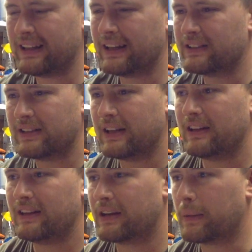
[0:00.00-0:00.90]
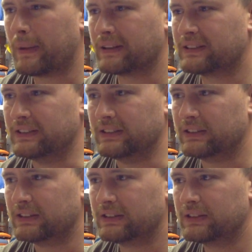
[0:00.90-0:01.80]
the
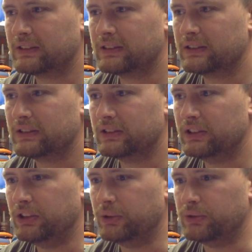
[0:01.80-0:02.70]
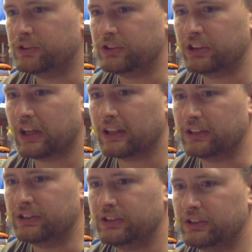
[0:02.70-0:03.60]
capacitance used to
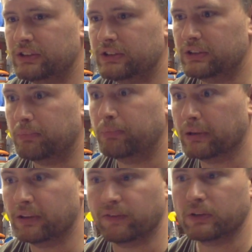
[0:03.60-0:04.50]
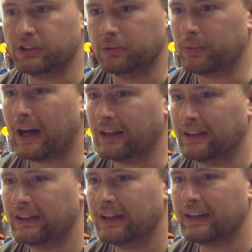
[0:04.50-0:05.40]
charge to build the voltage up aren't
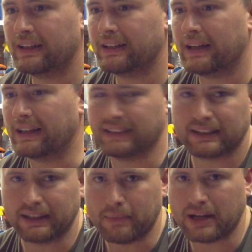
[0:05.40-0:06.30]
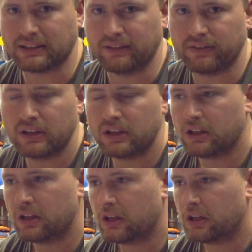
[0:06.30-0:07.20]
exactly massive,
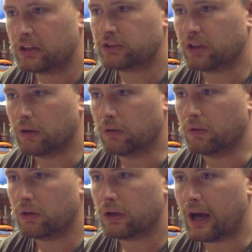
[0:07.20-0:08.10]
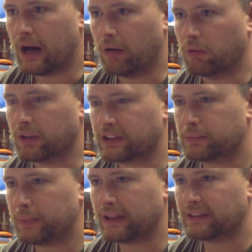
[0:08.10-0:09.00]
so I would
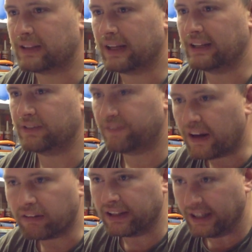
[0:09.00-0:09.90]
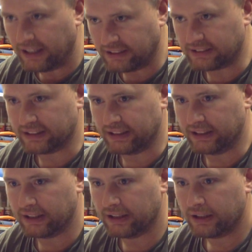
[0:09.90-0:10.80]
expect that it's very easy
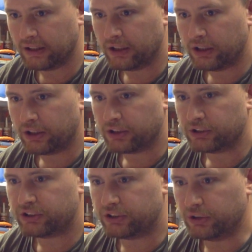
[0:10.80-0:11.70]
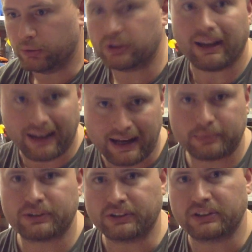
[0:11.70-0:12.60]
to
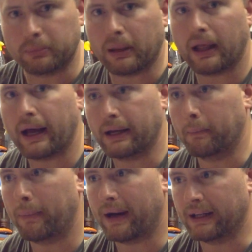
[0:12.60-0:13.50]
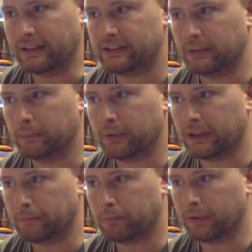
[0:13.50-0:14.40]
collapse the supply by
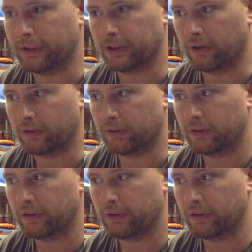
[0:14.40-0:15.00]
simply putting on